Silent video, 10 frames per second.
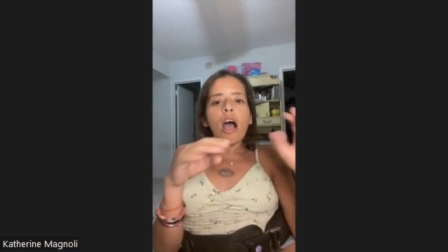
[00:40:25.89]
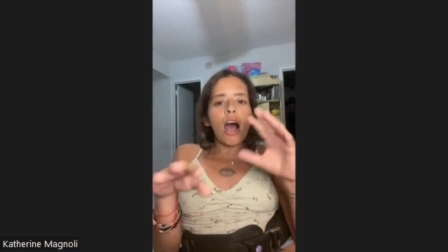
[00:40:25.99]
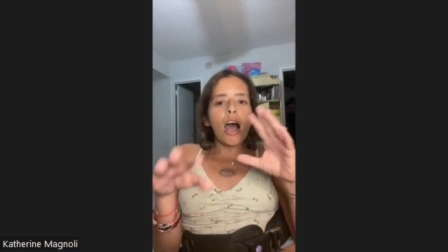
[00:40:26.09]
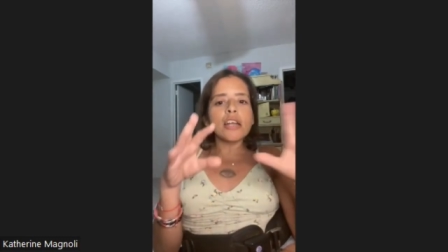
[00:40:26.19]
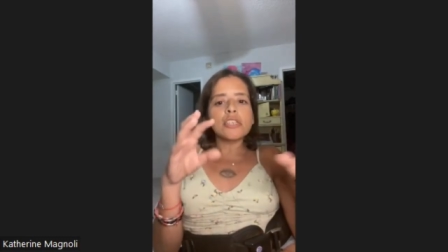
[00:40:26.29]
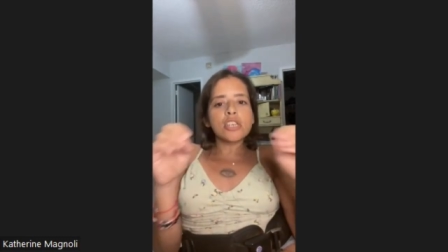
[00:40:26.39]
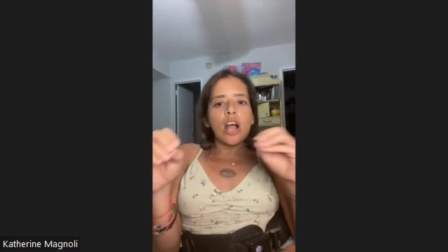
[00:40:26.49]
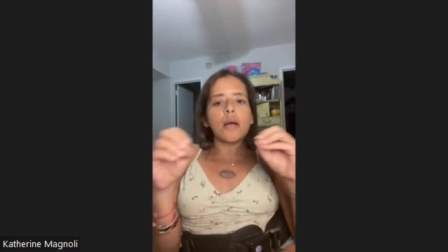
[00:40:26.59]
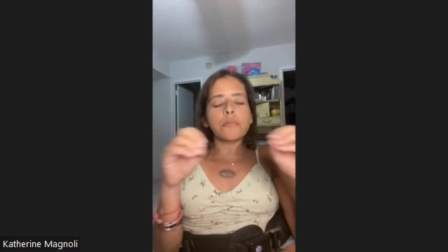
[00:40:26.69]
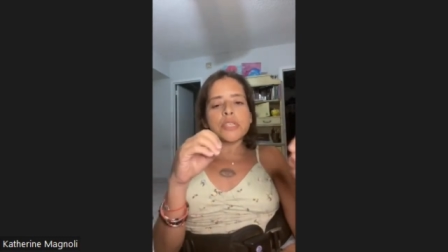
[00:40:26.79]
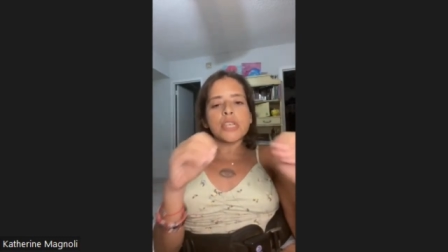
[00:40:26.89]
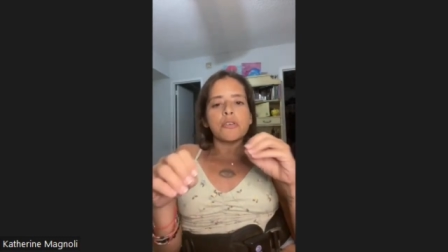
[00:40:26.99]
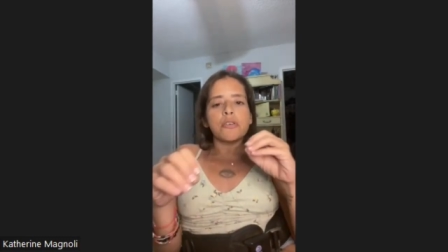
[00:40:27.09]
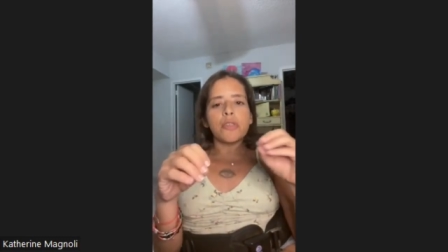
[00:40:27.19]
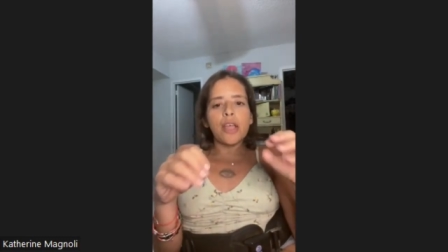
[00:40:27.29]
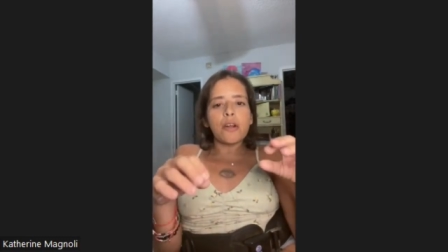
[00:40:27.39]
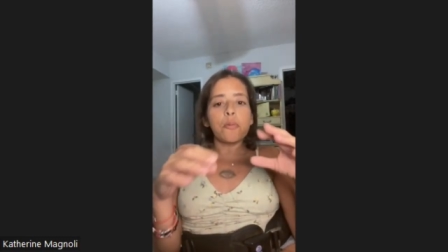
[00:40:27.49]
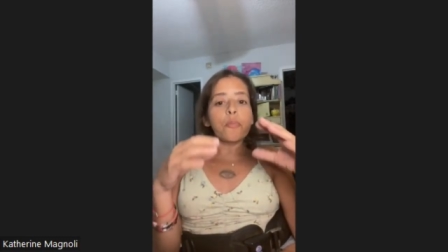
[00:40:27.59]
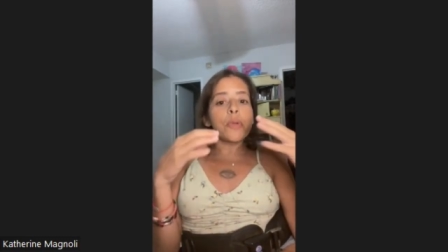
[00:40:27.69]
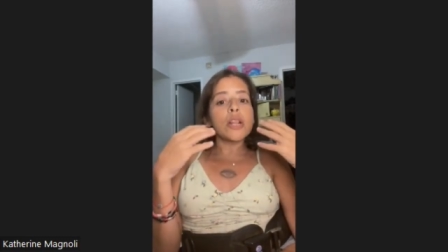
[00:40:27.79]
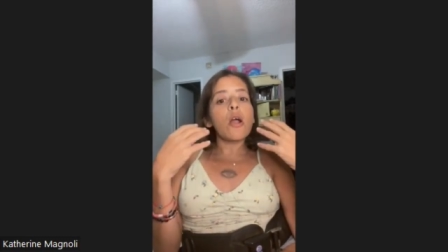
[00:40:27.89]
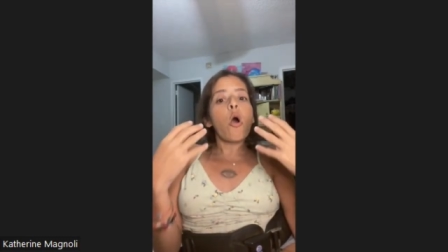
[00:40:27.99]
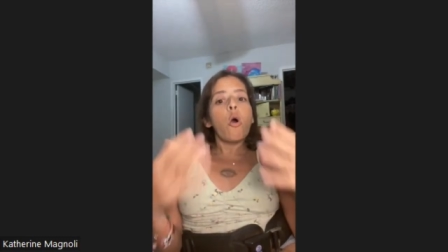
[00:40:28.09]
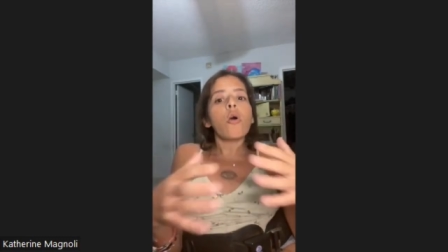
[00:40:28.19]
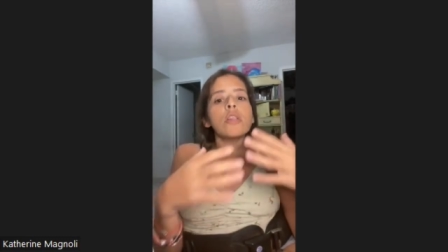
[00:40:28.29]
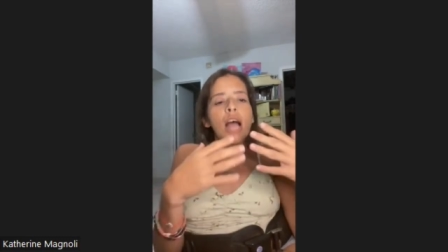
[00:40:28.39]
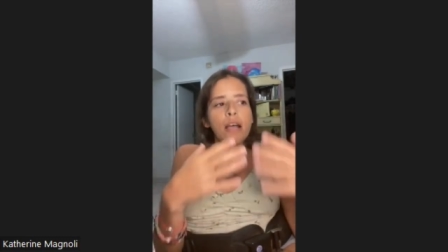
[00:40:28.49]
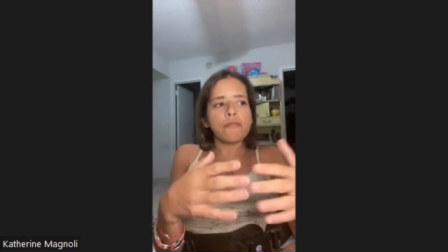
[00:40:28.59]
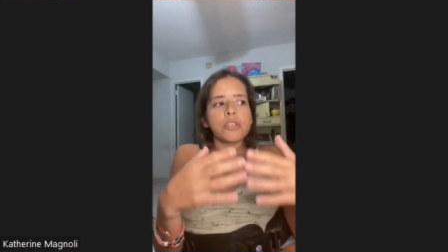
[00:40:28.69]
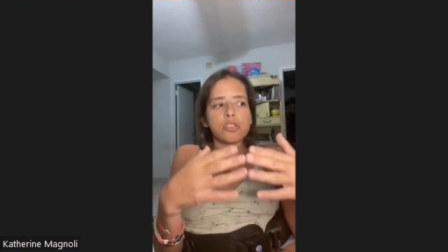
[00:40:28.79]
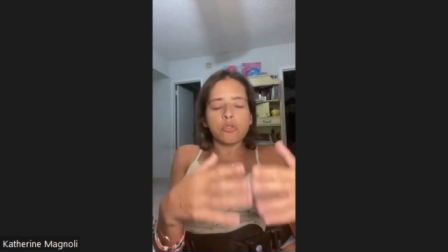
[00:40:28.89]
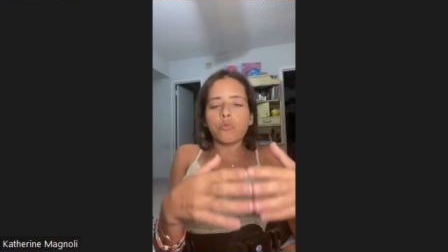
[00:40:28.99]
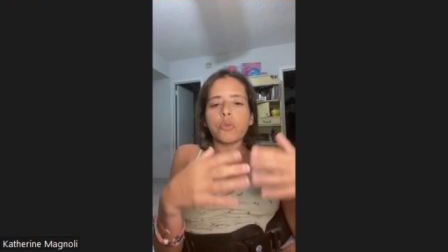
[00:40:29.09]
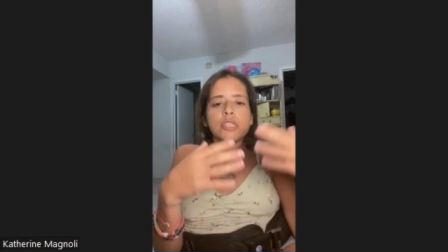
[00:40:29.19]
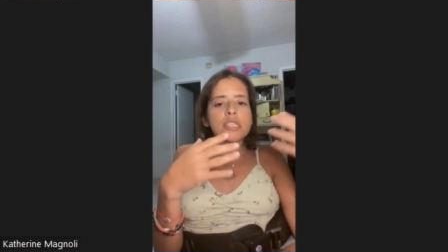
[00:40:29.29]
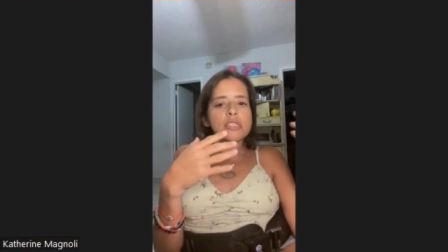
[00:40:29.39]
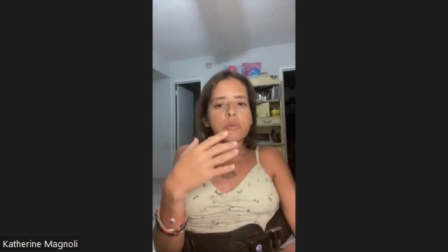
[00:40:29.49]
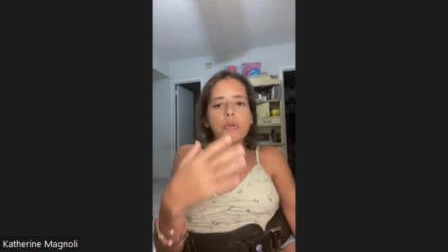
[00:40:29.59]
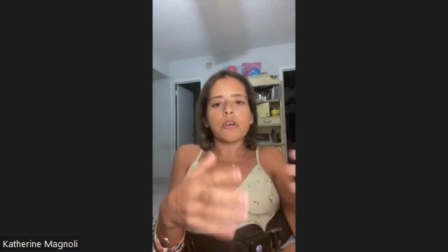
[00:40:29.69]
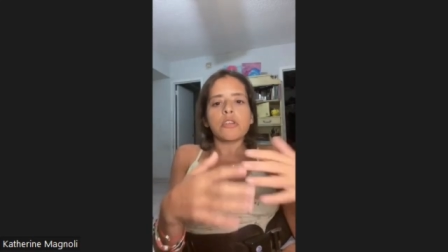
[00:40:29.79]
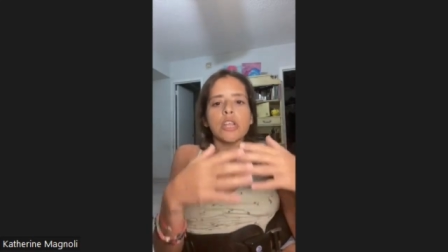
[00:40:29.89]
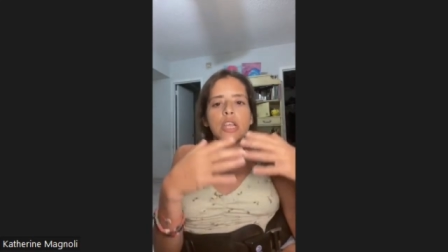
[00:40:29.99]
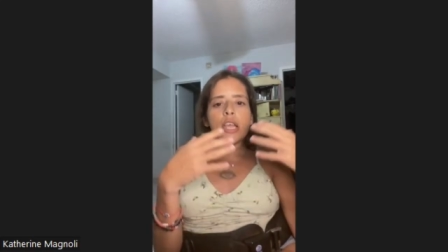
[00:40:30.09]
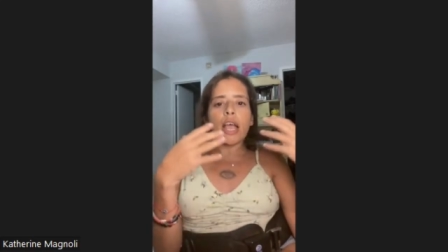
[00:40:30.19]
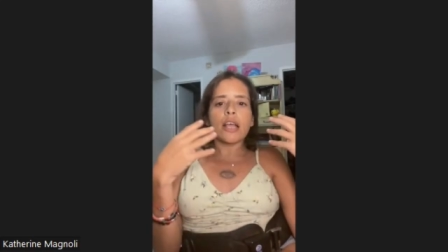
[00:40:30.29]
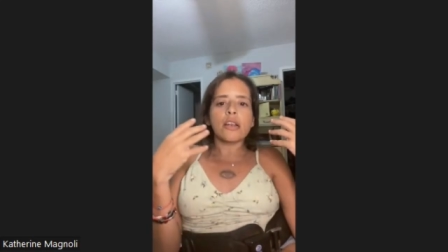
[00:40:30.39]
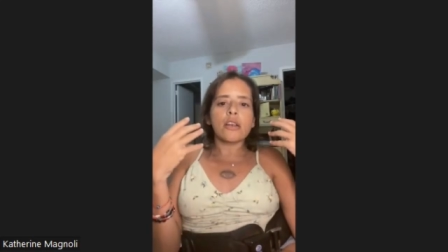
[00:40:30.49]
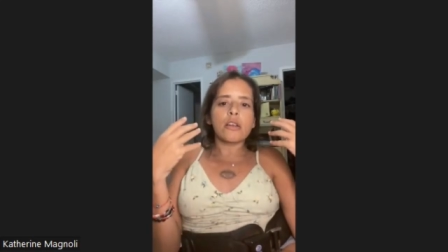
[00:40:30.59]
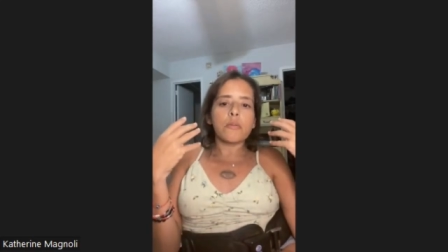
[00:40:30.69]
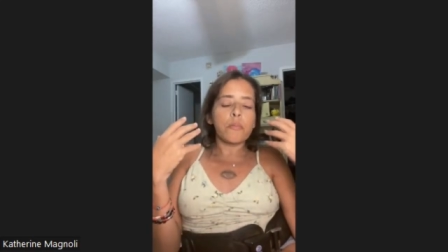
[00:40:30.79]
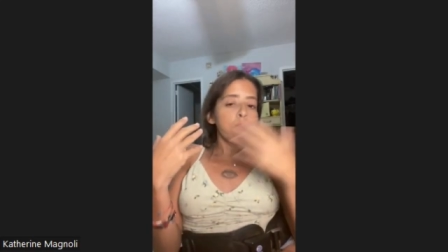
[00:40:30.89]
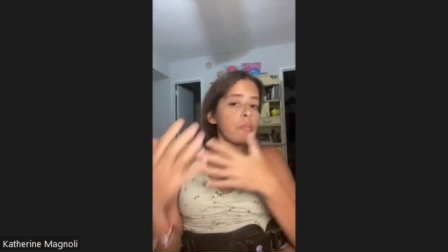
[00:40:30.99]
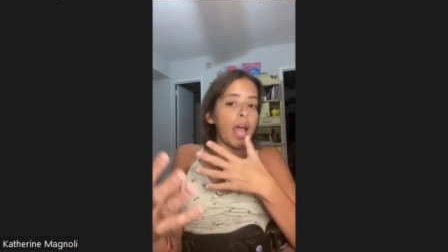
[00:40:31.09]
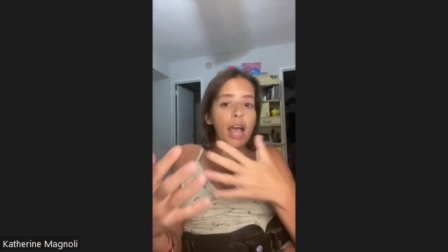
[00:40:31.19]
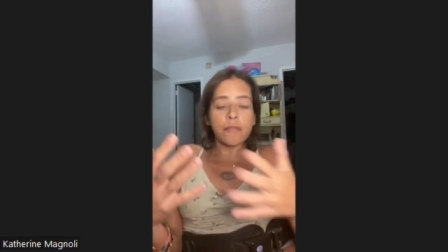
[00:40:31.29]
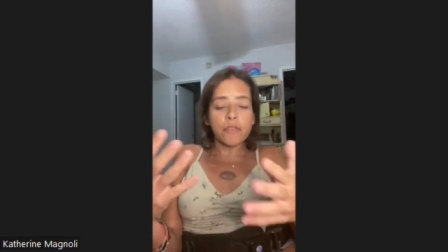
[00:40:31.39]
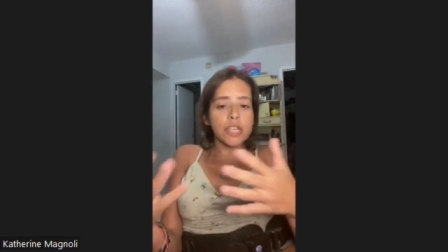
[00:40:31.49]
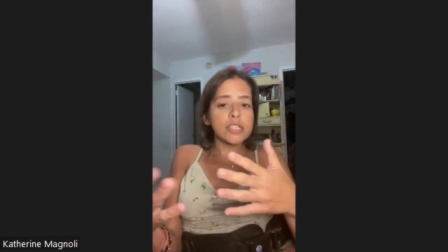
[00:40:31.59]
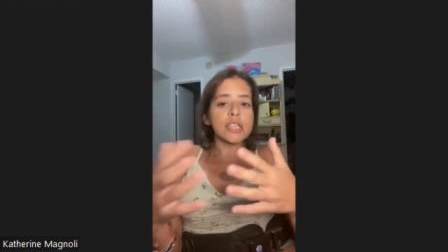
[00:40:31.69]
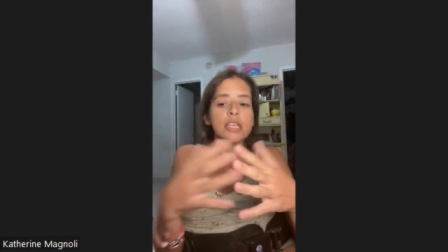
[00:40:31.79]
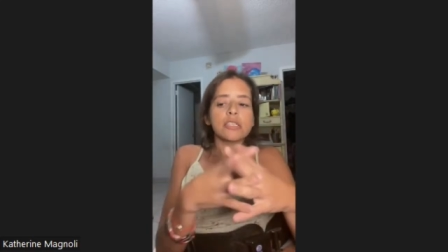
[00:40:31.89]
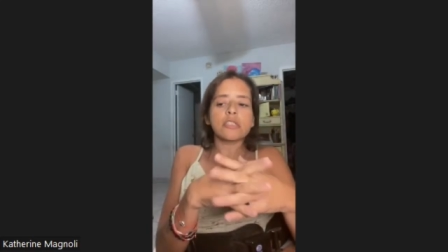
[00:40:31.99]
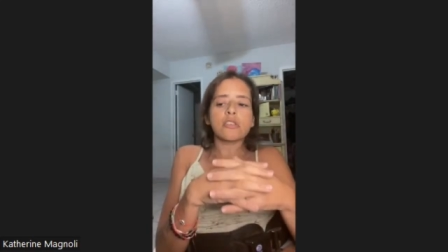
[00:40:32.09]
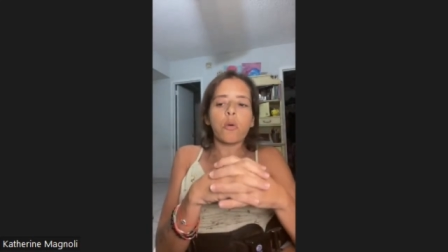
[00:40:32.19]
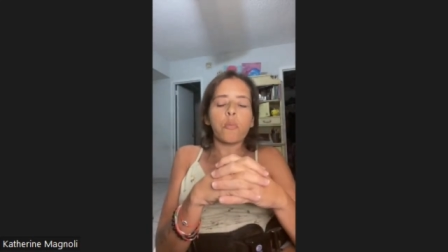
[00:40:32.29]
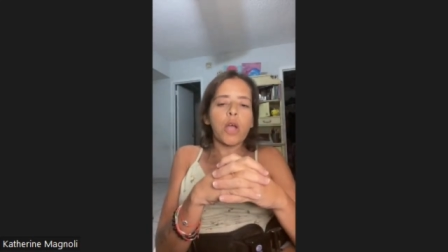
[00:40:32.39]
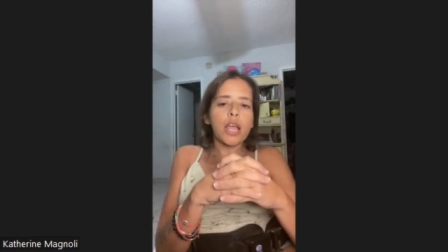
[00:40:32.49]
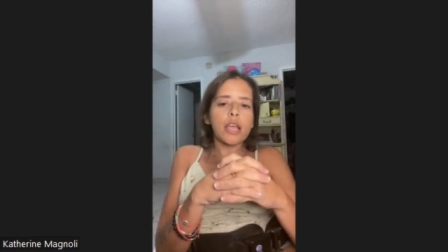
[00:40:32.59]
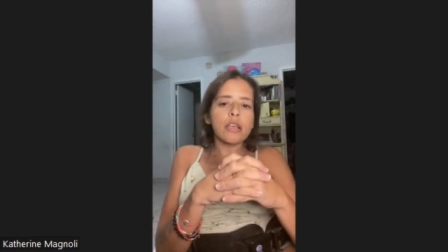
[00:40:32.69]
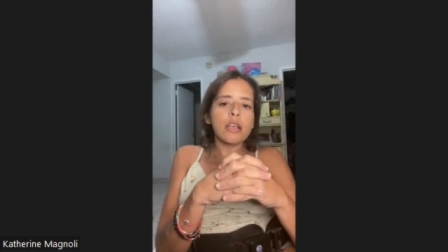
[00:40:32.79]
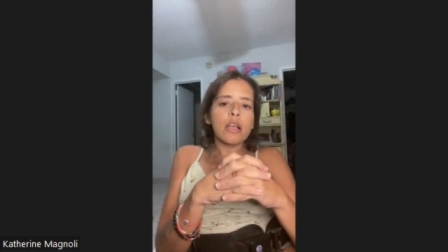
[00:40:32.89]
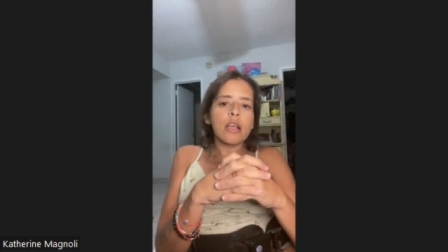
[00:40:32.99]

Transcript: odd jobs here and there, but all have to do with disability and advocacy in some way.